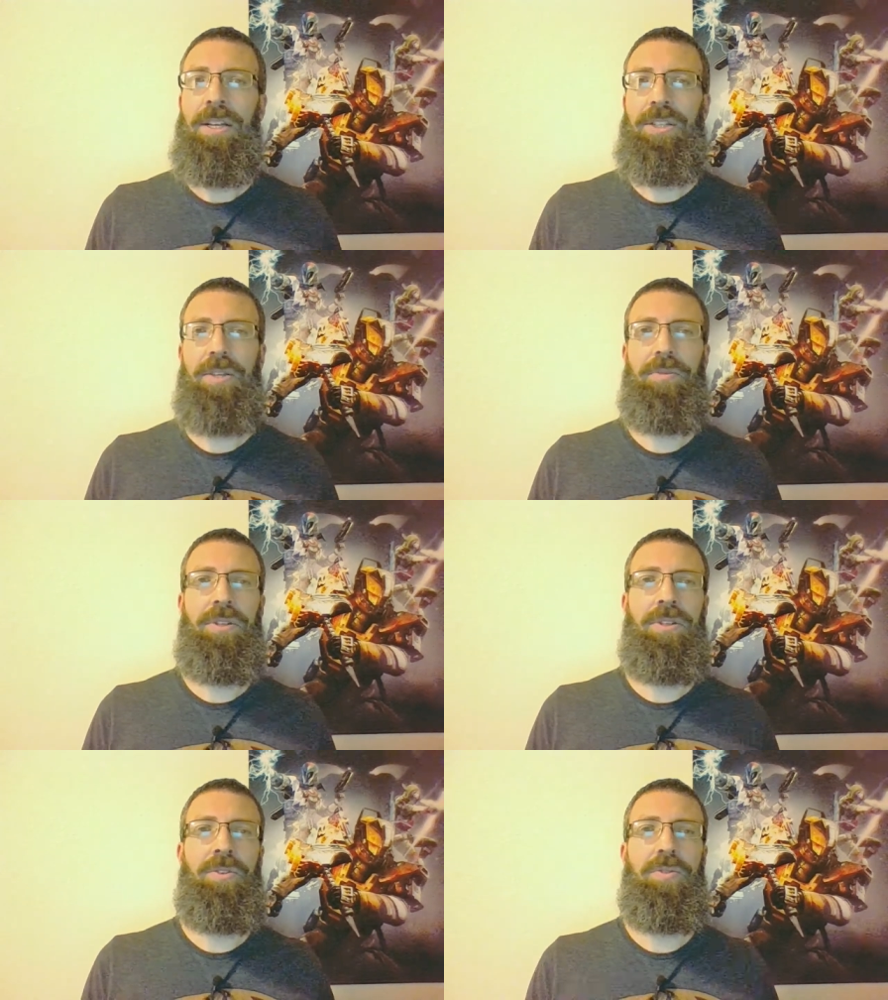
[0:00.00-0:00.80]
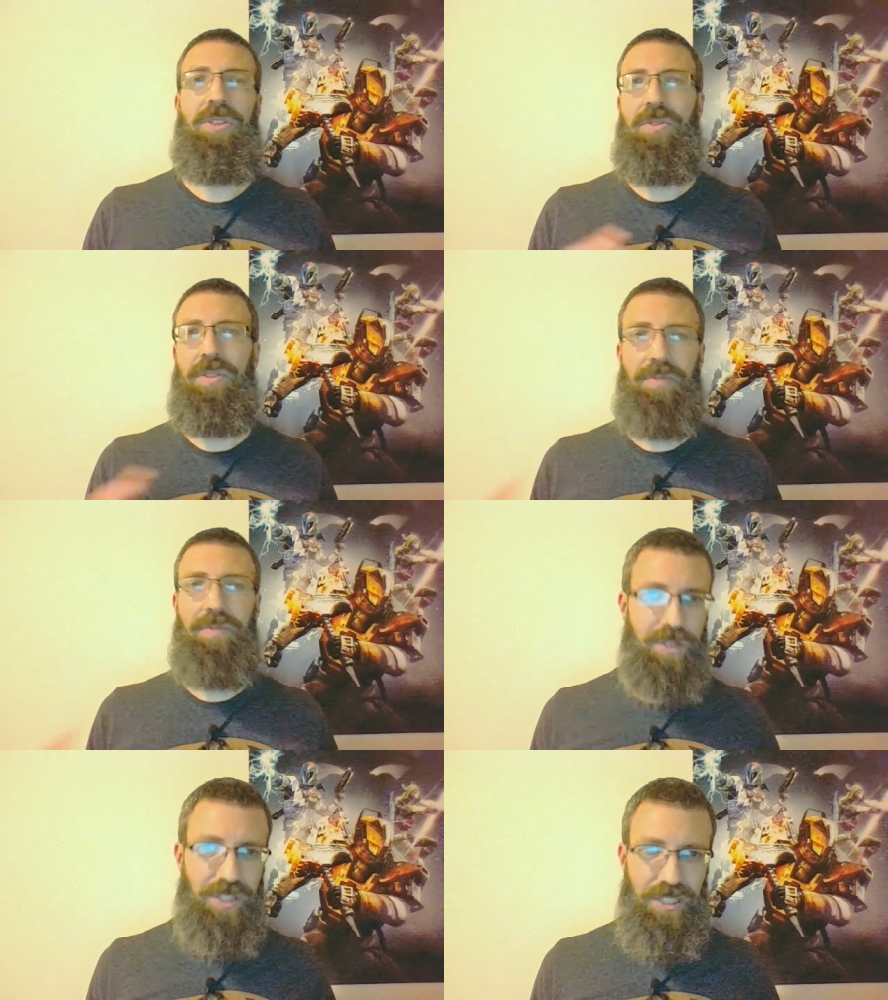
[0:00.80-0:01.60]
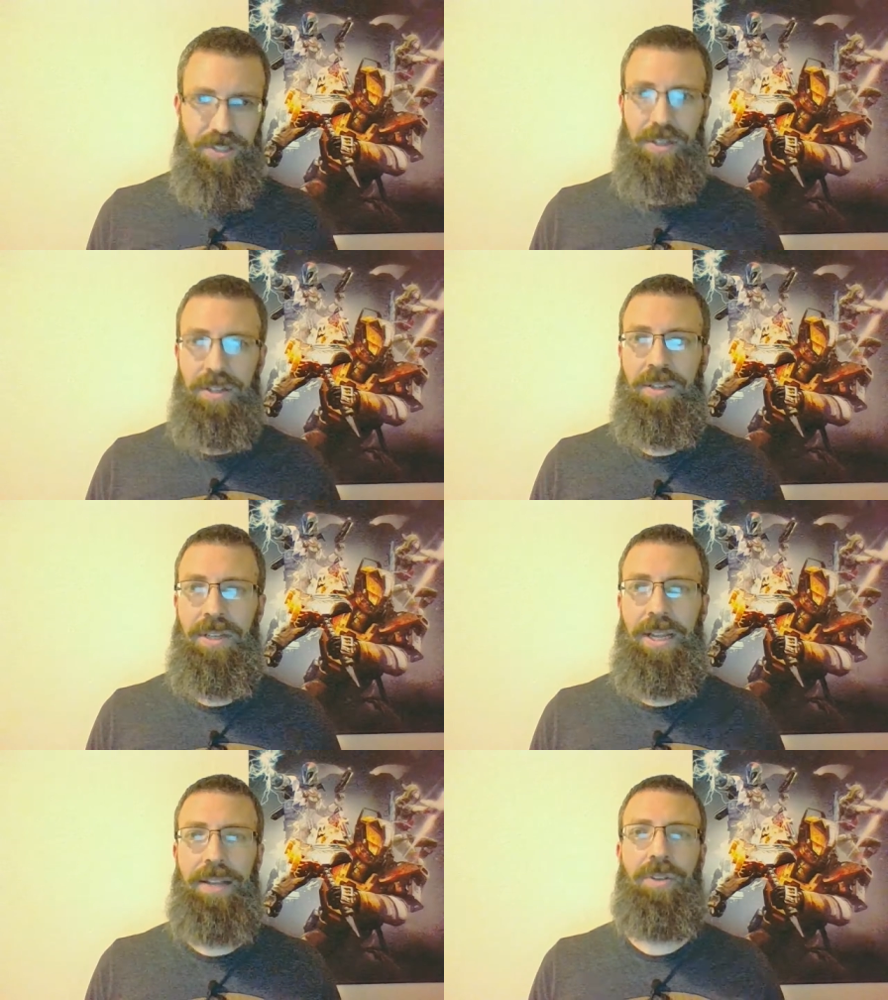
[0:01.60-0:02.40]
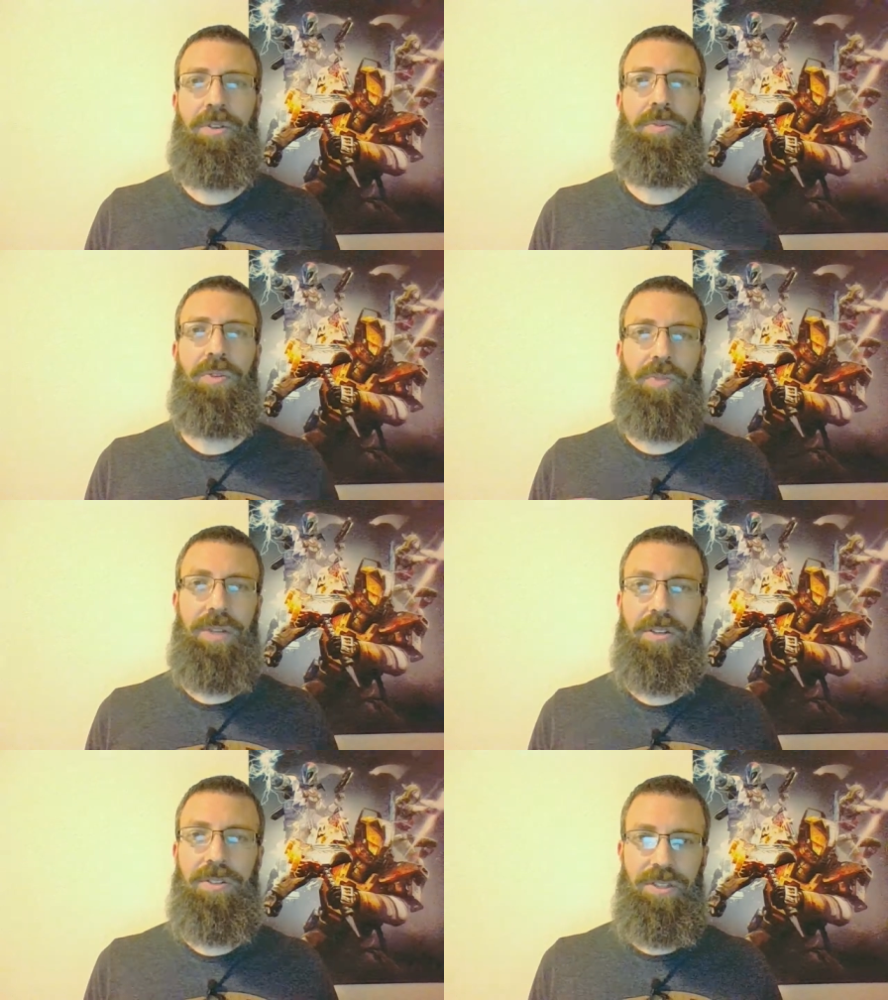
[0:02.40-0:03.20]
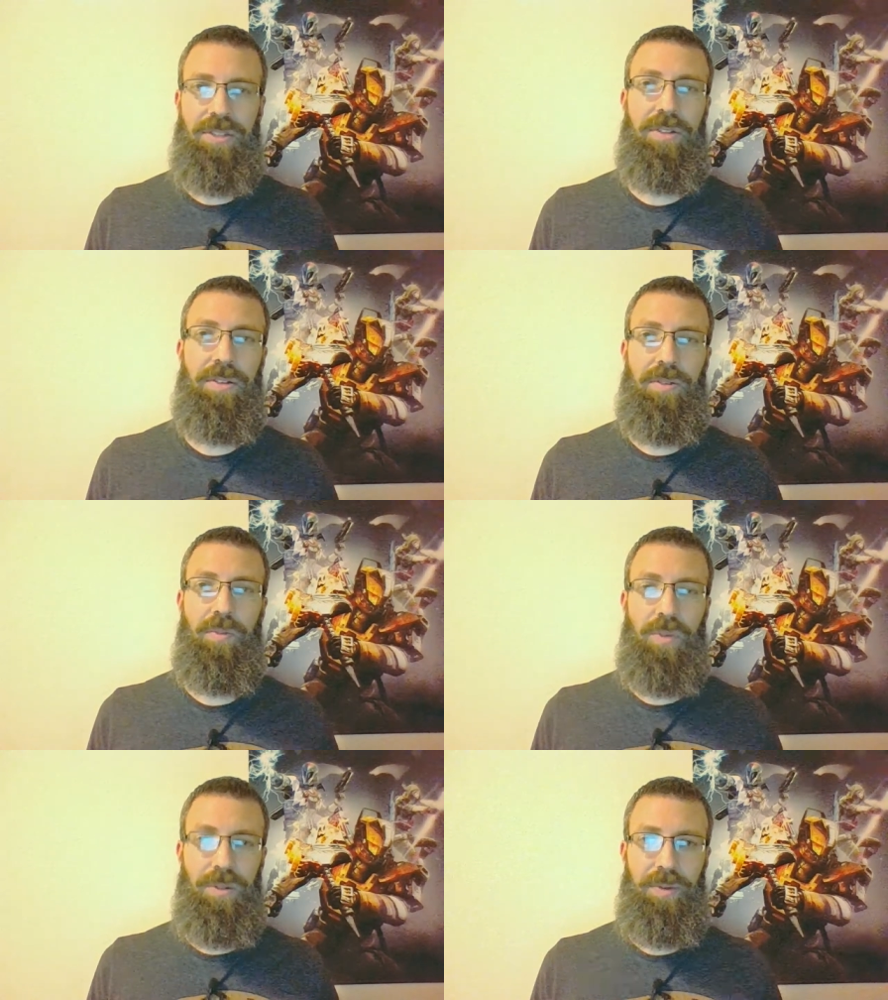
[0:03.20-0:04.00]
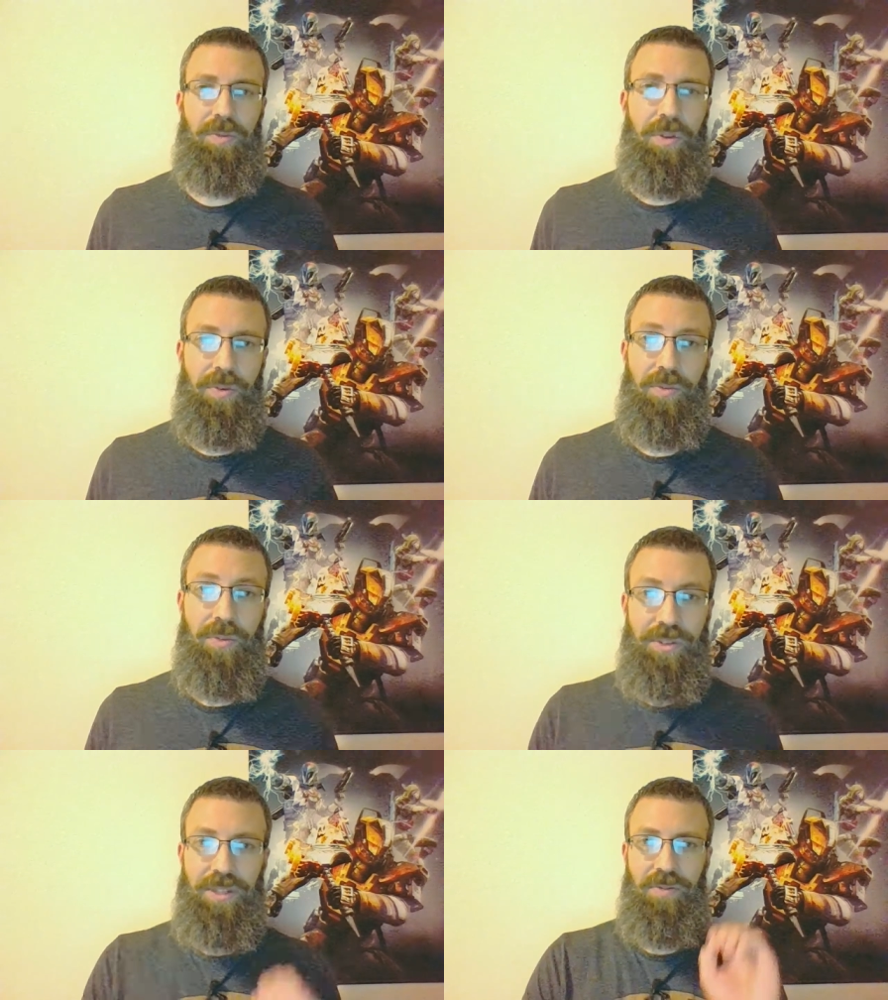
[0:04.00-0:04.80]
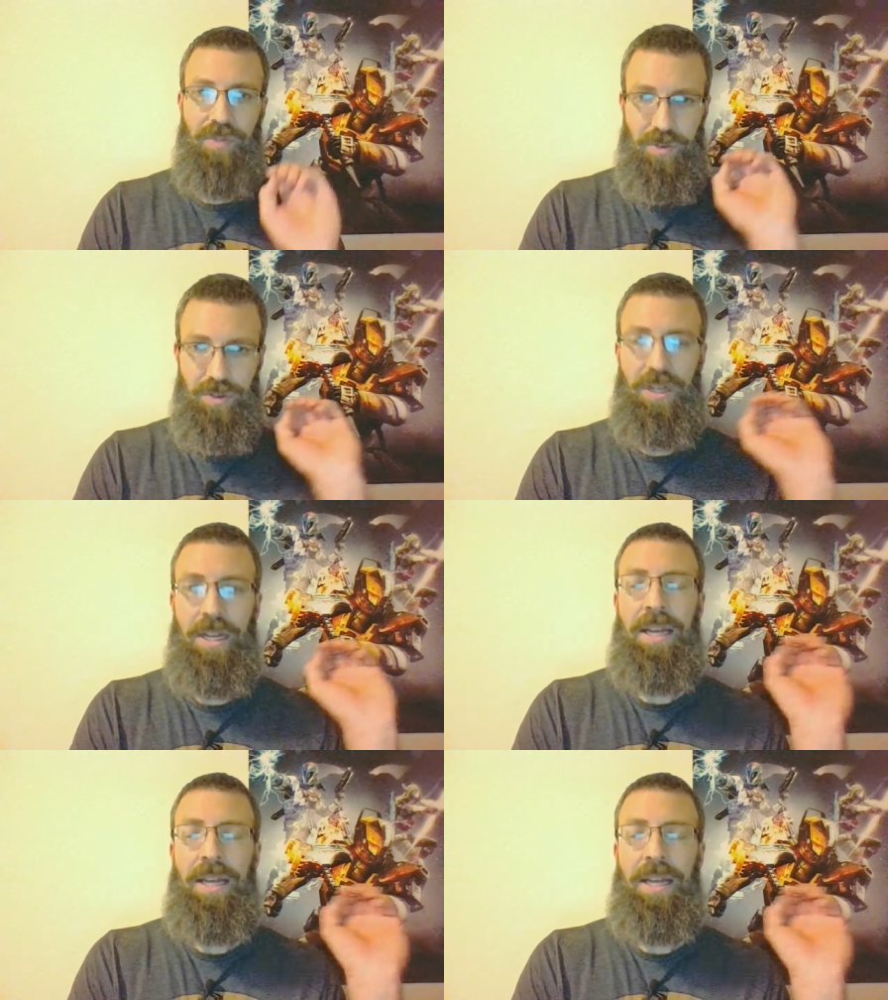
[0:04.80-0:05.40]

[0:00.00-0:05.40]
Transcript: someone who the story focuses on and whom your readers will be rooting for.